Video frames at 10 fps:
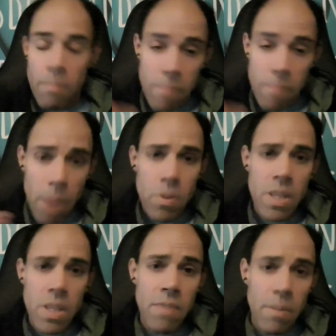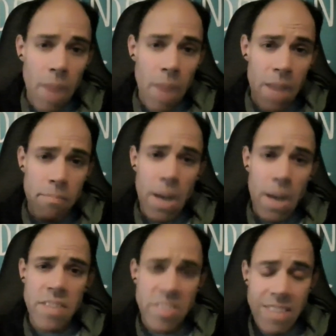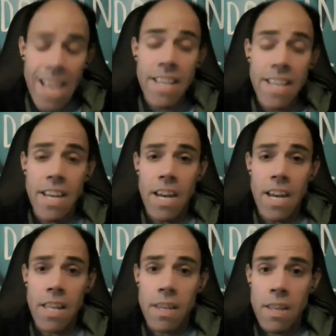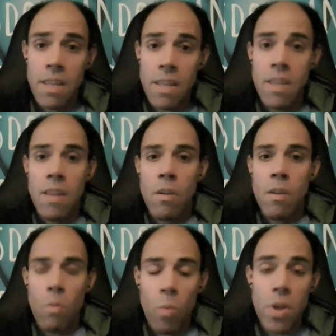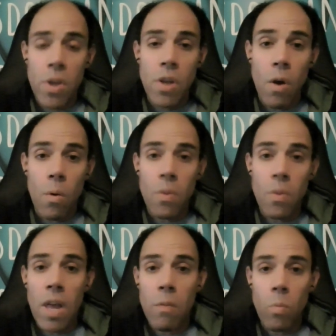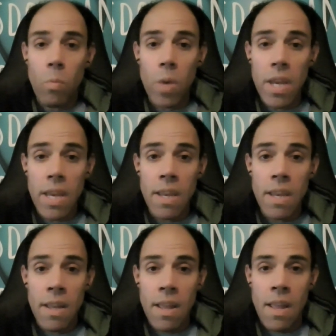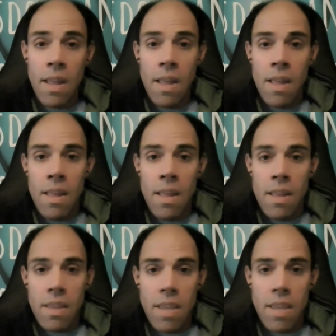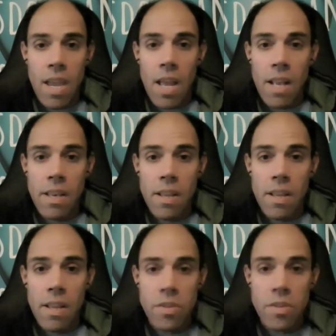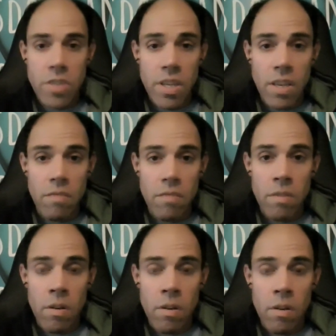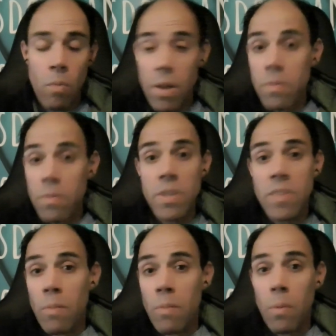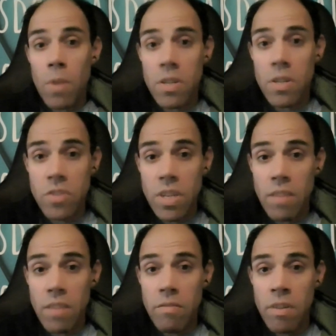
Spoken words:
by believing, by standing on it, we know that we can achieve whatever it is that we want to achieve.